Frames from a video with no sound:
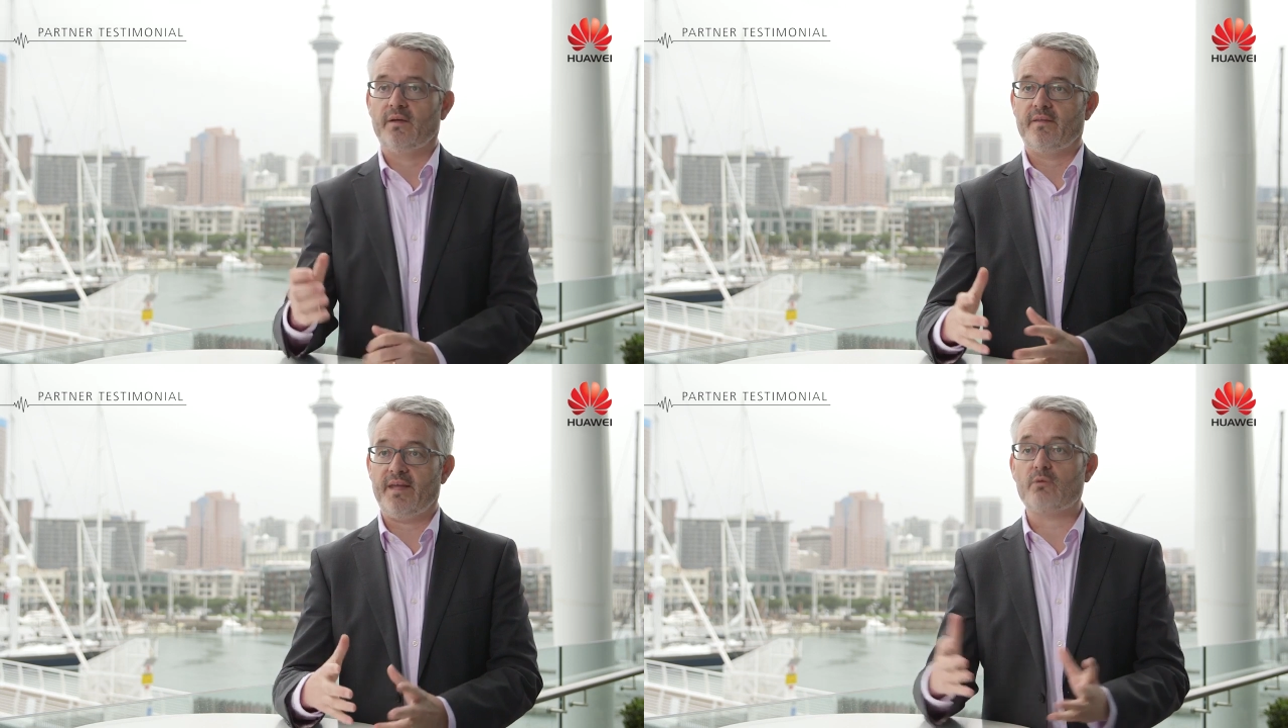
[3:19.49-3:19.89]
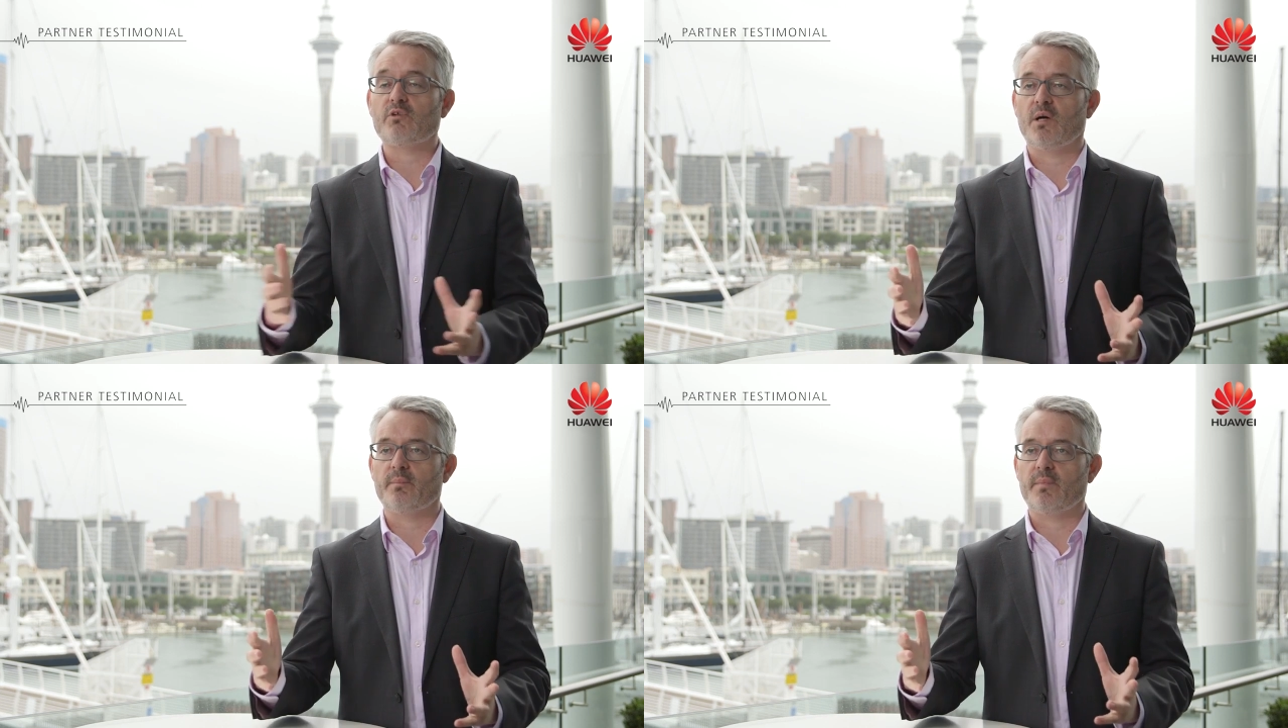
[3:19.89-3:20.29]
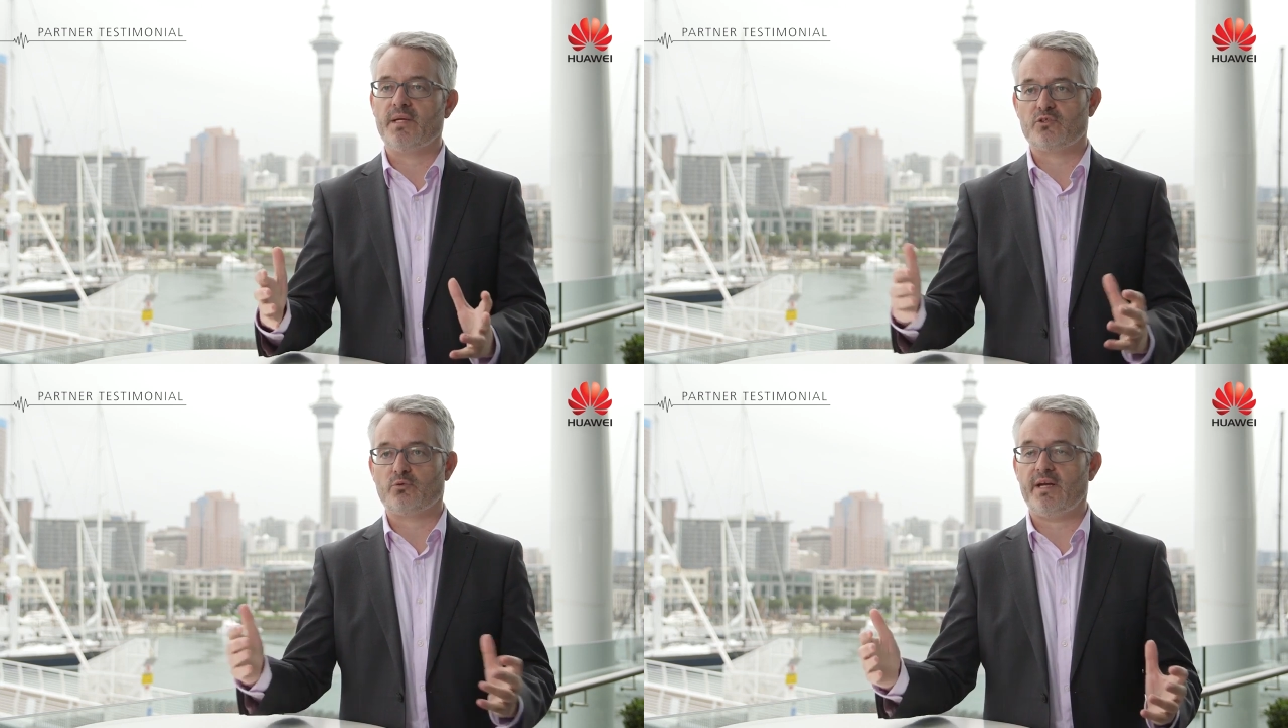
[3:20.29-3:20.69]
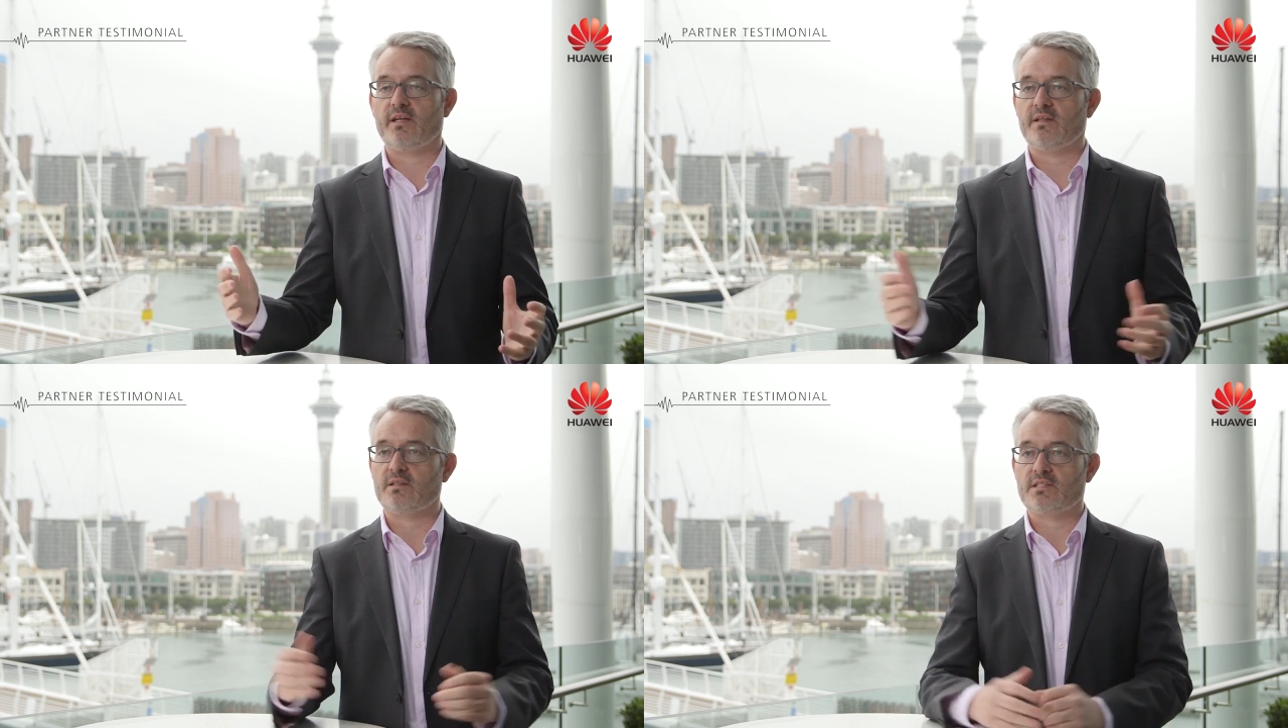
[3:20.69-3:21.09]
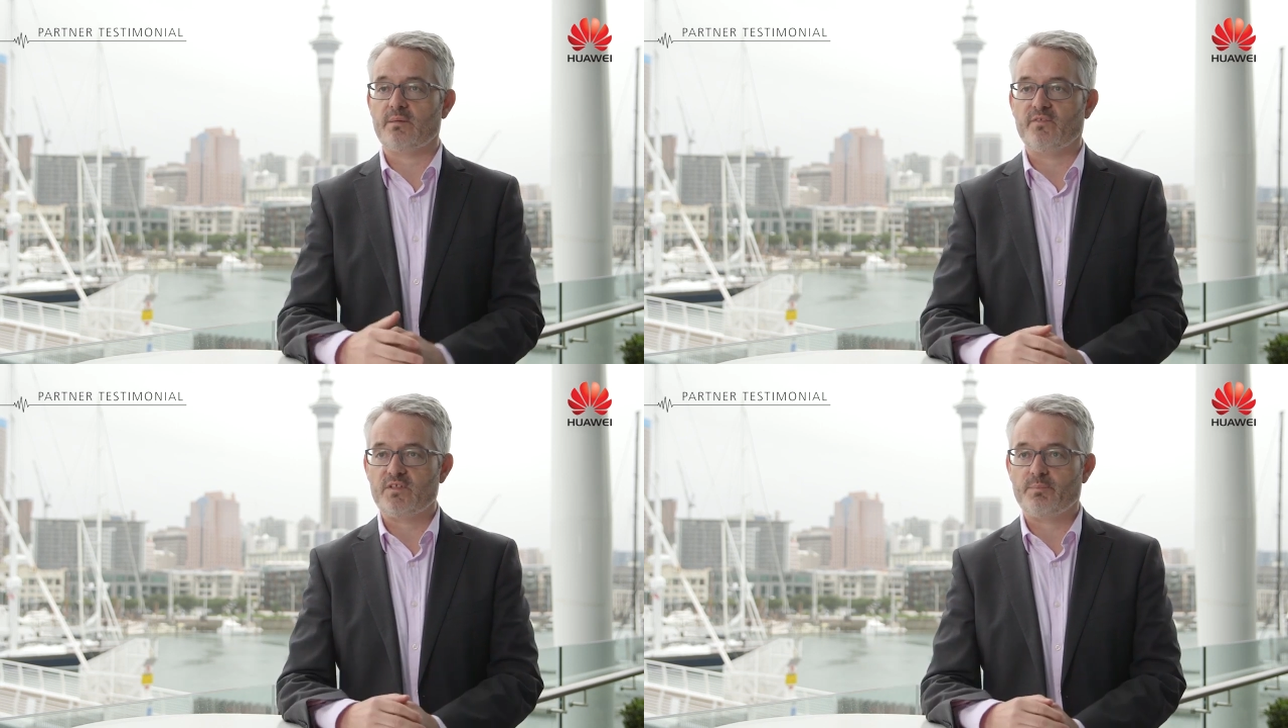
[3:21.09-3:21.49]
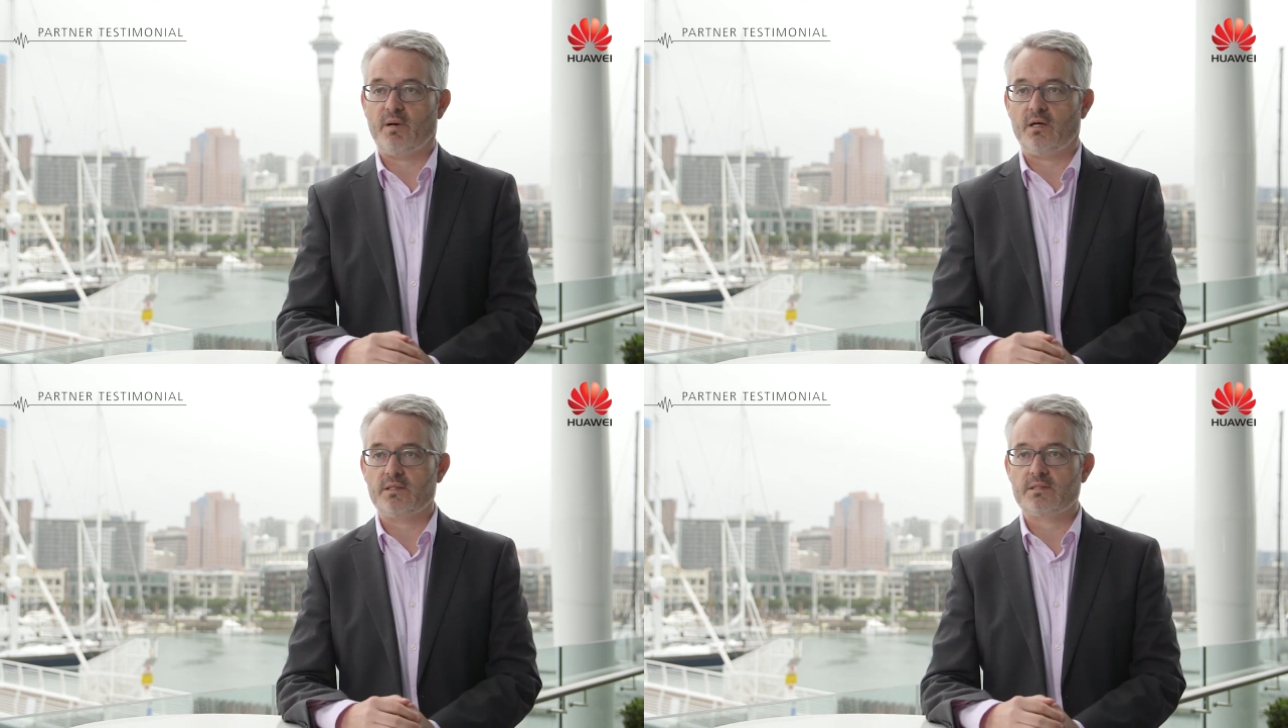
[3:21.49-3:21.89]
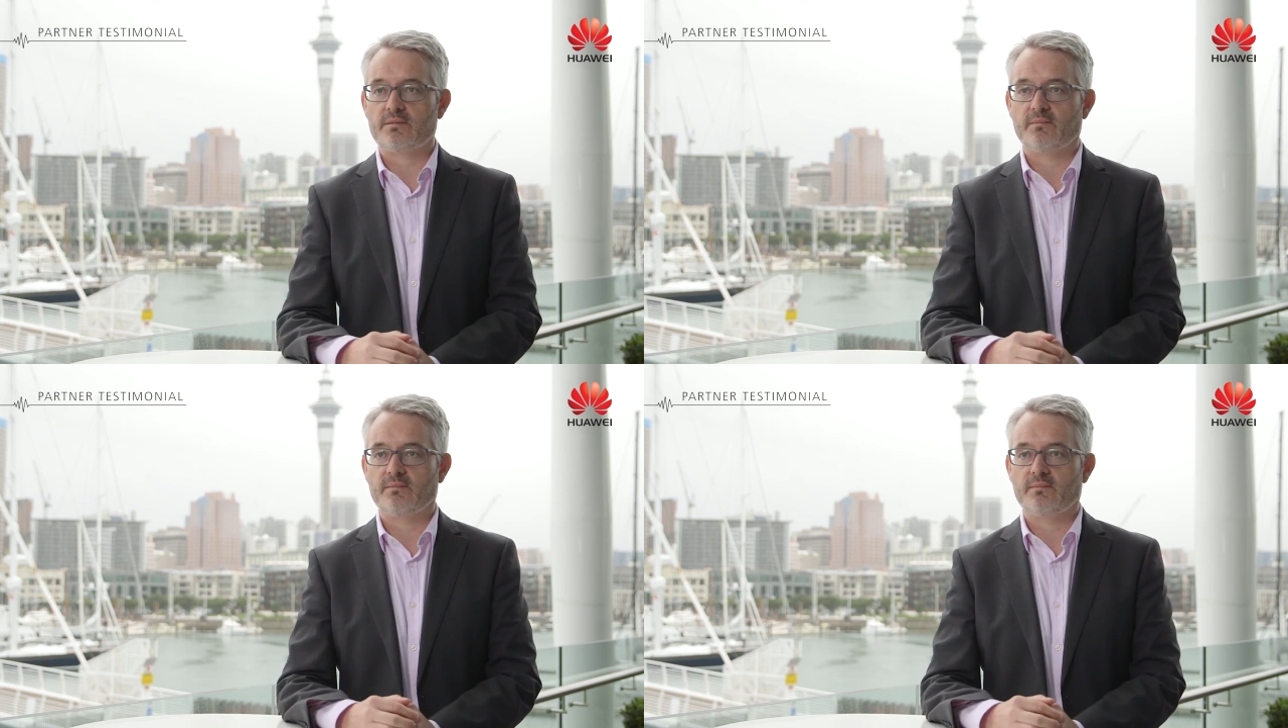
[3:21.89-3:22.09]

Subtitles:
the outcome is greater than the sum of its parts.